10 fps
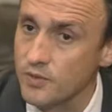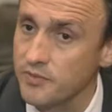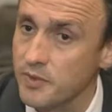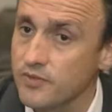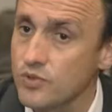
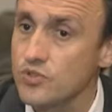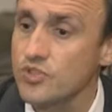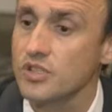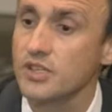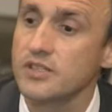We've been
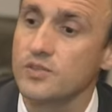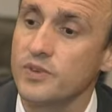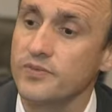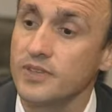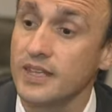fortunate
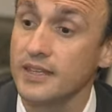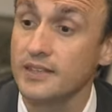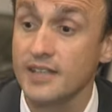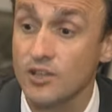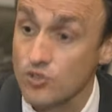with the,
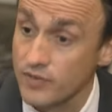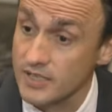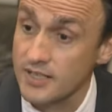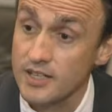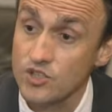the natural
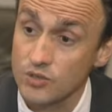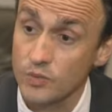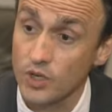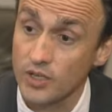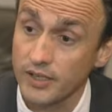ventilation
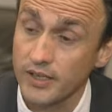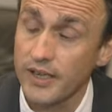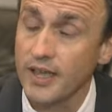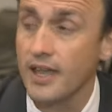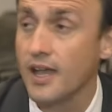work
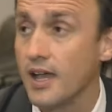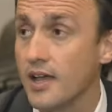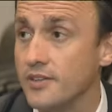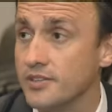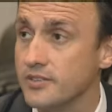
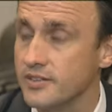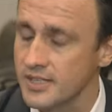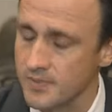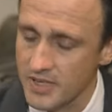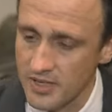uh, that
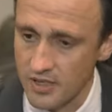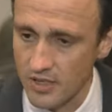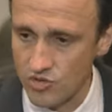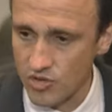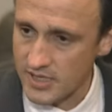there's been
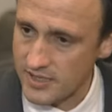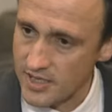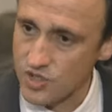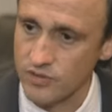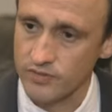a, a
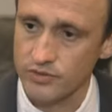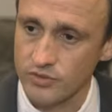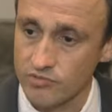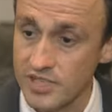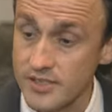translation
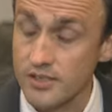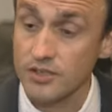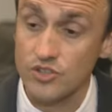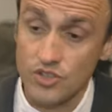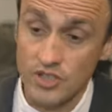from
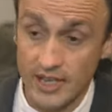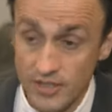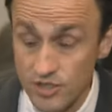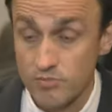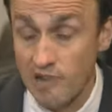research
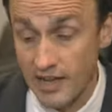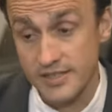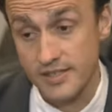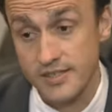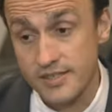into
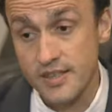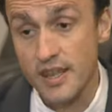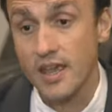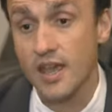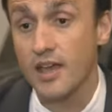practice
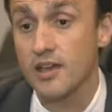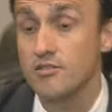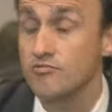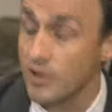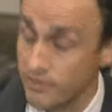
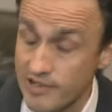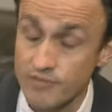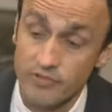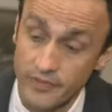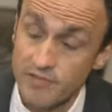uh, very,
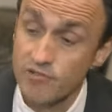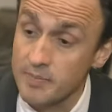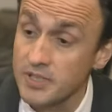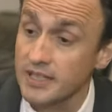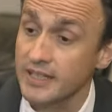very
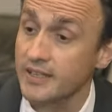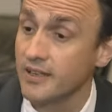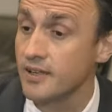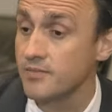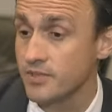rapidly.
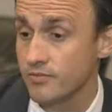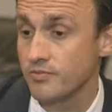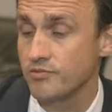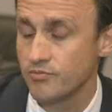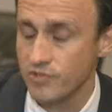Um, the
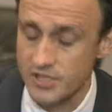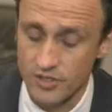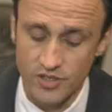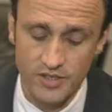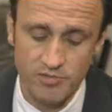
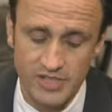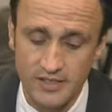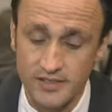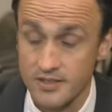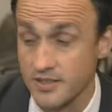research I was
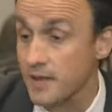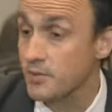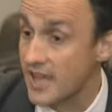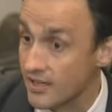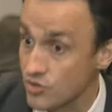presenting today
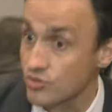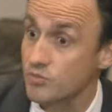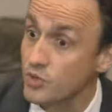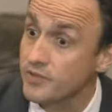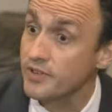was actual
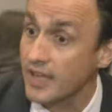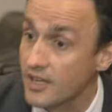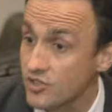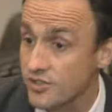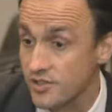
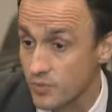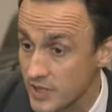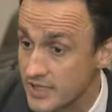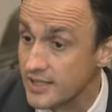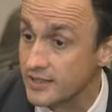modifications that
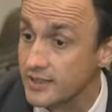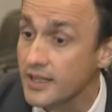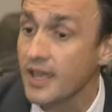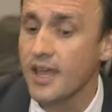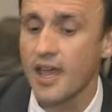we'd done,
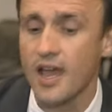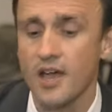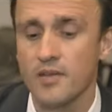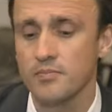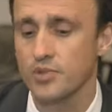
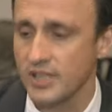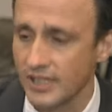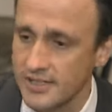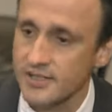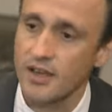um,
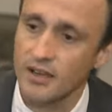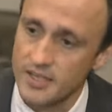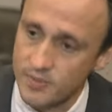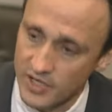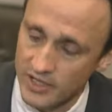putting in
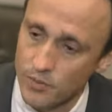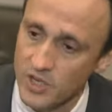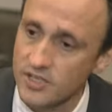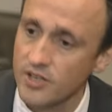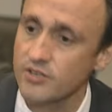skylights, putting in
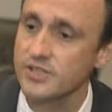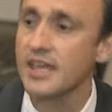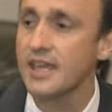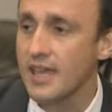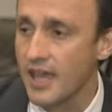windows
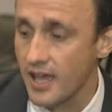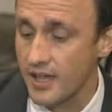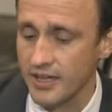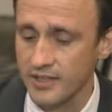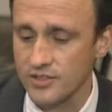
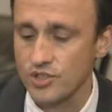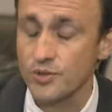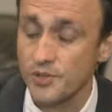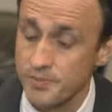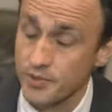uh, in
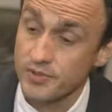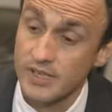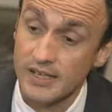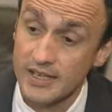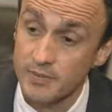two
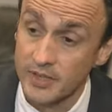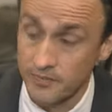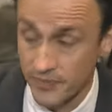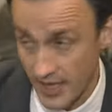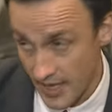hospitals in Lima.
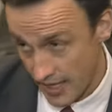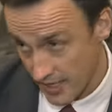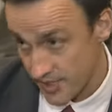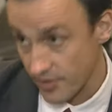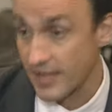
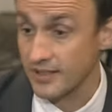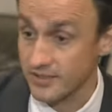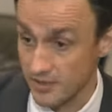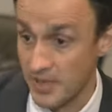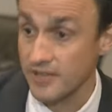So that
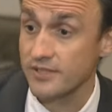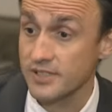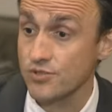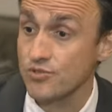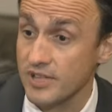the
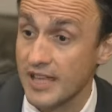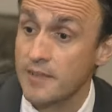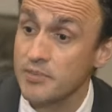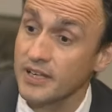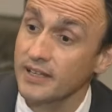benefit is already
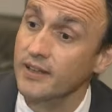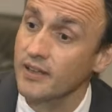happening.